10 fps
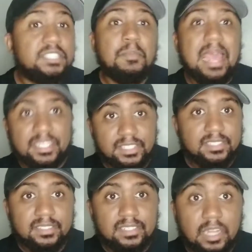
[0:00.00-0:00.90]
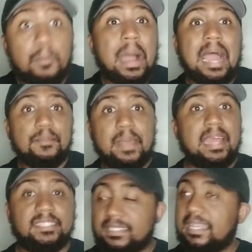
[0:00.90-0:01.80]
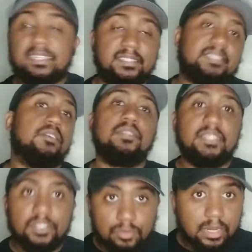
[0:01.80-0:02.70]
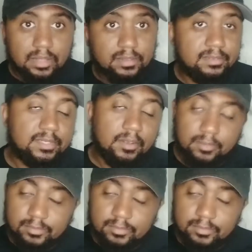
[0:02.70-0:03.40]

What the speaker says: magic, combined magic, and it still didn't do nothing. So,